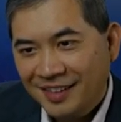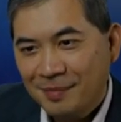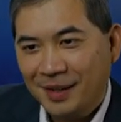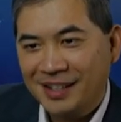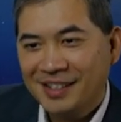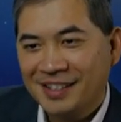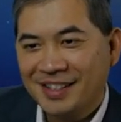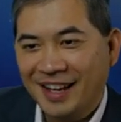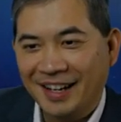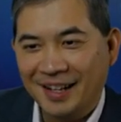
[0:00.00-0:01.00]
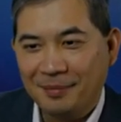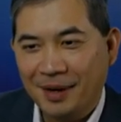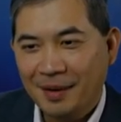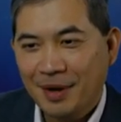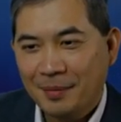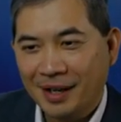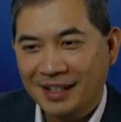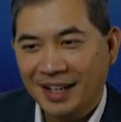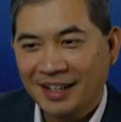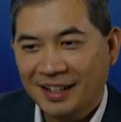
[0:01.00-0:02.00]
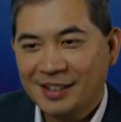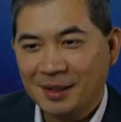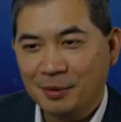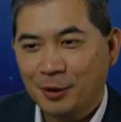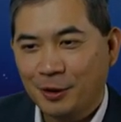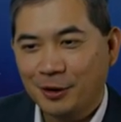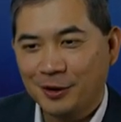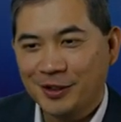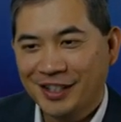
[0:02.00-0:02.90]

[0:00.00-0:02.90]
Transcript: Macy's daddy. My, my, my daddy needs some corals.